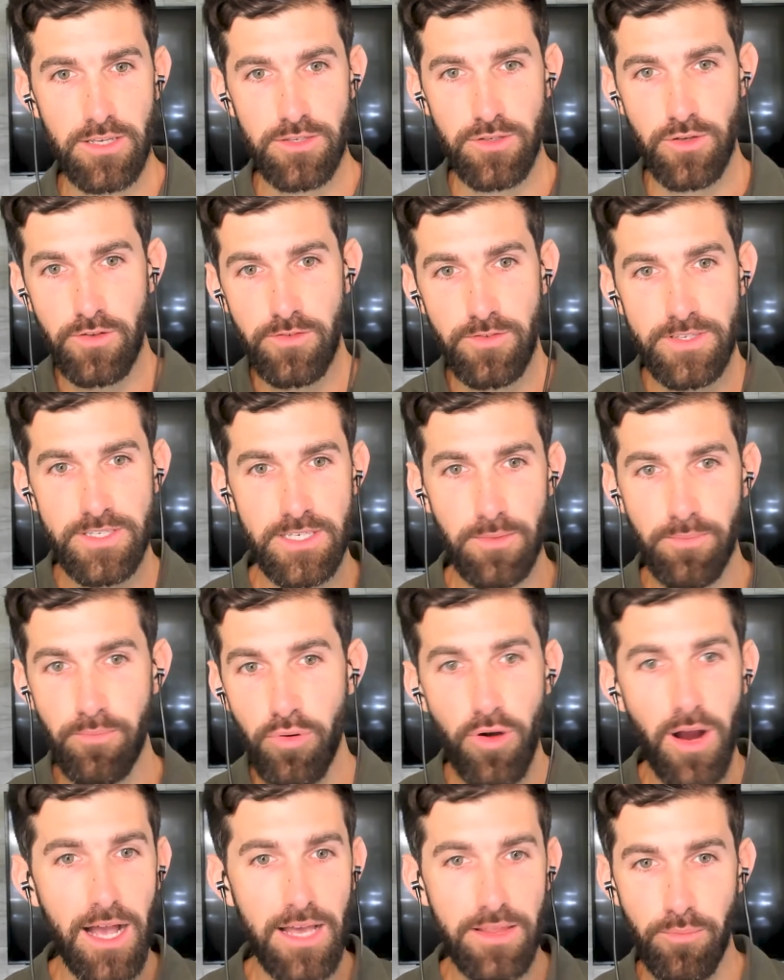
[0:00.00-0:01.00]

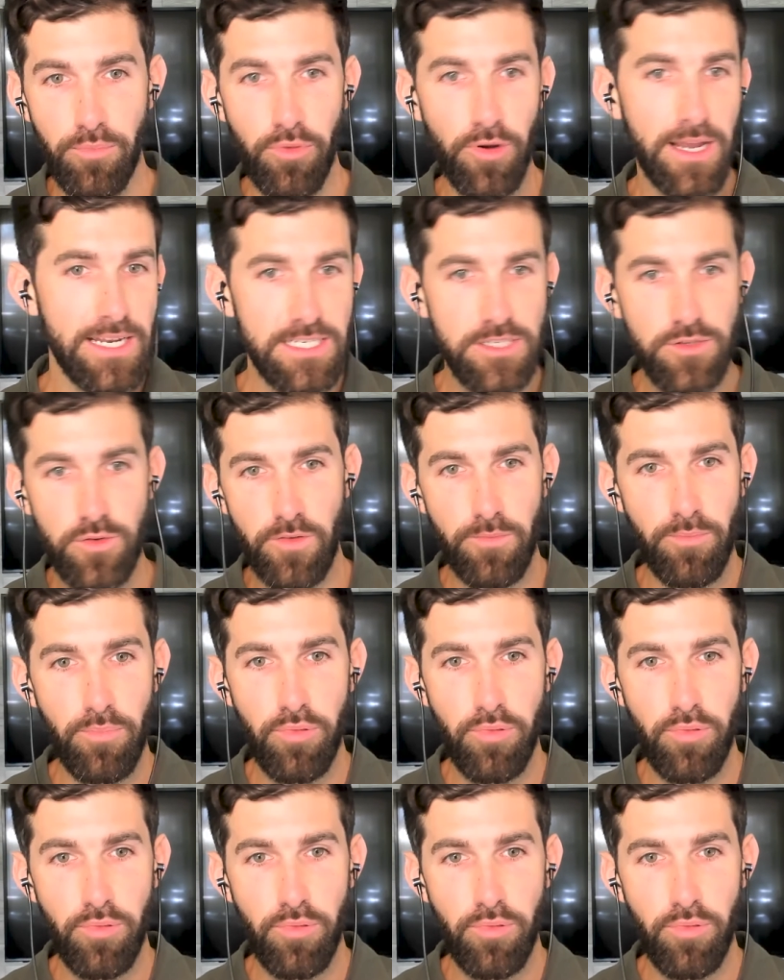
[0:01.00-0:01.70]
The brain is sort of